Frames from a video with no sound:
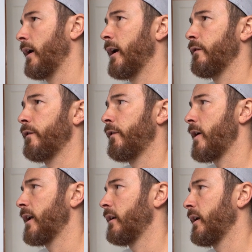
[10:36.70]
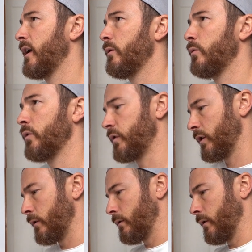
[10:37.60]
And finally, we'll
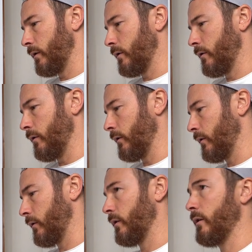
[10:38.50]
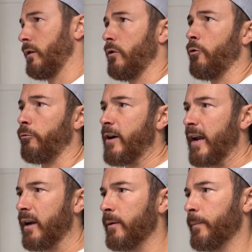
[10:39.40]
do
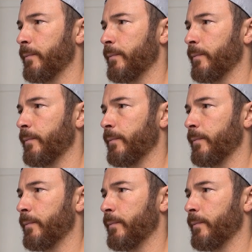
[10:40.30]
grain,